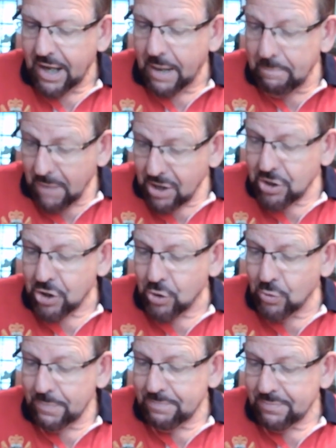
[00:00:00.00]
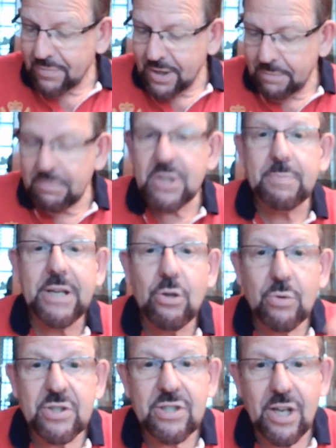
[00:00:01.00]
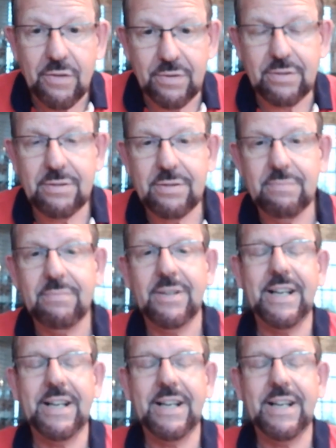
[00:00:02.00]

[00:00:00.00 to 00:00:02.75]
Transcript: among you must be your servant.